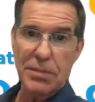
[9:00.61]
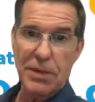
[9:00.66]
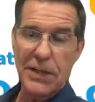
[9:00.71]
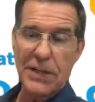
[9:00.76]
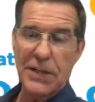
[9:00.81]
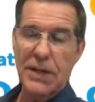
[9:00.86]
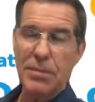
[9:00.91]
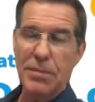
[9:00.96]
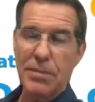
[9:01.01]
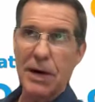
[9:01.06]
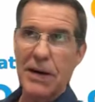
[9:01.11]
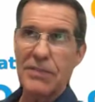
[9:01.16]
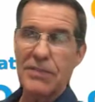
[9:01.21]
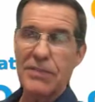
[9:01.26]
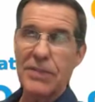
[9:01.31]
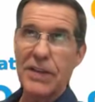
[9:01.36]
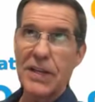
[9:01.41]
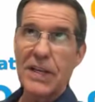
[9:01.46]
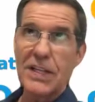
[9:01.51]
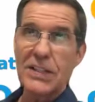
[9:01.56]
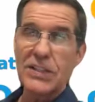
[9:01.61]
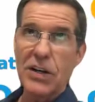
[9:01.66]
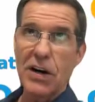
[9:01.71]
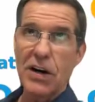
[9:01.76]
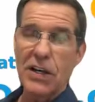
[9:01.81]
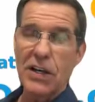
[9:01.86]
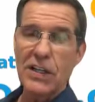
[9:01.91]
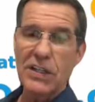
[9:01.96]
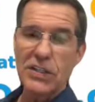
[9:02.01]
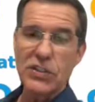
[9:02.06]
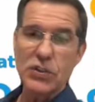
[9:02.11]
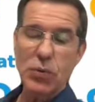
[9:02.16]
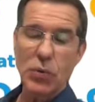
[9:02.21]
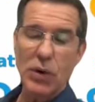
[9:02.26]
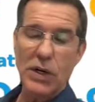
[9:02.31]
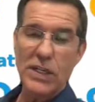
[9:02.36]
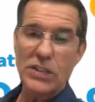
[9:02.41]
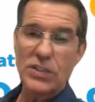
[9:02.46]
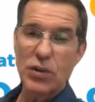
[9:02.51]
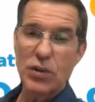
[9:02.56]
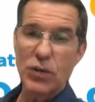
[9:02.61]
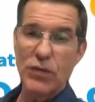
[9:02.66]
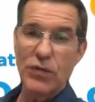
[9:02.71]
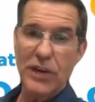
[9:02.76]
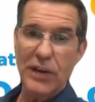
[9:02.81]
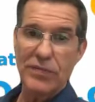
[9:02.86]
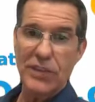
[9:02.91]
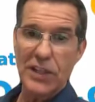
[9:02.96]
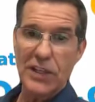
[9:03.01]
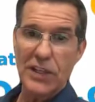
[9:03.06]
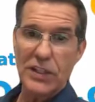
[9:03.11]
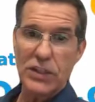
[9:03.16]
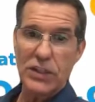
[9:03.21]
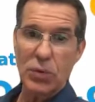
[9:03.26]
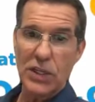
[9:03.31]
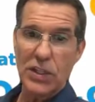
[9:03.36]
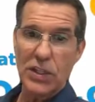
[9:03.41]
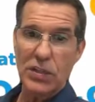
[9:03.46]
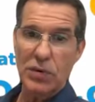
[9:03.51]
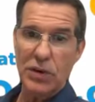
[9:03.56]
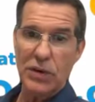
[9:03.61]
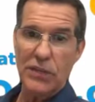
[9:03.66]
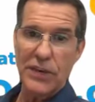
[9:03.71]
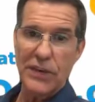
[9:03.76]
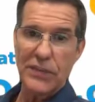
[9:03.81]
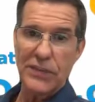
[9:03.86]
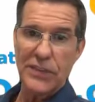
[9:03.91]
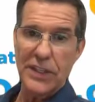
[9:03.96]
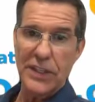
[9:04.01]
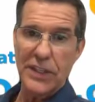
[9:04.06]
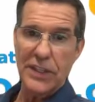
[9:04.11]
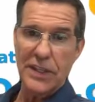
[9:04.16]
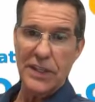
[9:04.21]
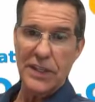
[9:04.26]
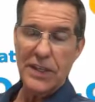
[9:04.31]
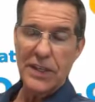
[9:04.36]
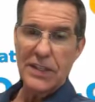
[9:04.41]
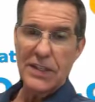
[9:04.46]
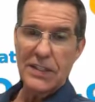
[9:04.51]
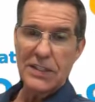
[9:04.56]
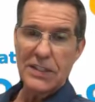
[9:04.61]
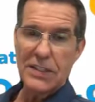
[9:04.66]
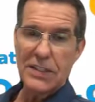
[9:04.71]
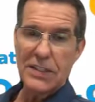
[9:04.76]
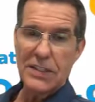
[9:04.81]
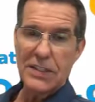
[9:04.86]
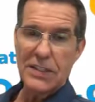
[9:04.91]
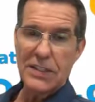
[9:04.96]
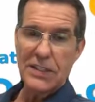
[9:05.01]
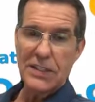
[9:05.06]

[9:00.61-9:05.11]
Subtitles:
My target is 2,250 to 2,350, somewhere in